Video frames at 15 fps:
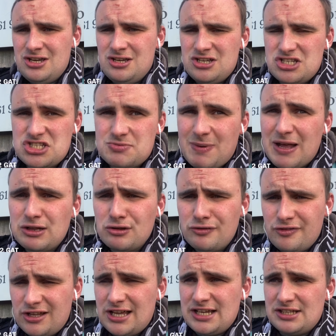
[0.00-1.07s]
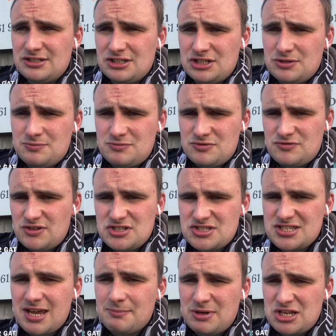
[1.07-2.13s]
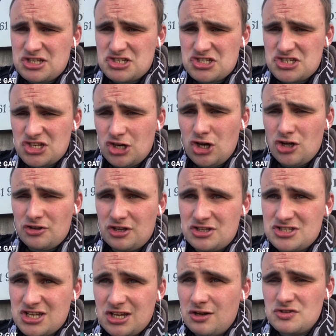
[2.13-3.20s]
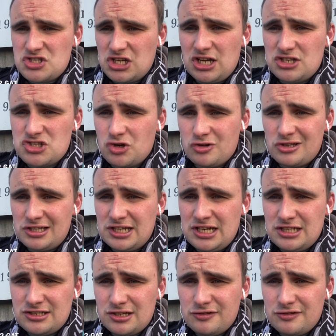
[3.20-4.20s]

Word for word: spell for like the for 10 minutes or so then uh, obviously uh, took the lead uh,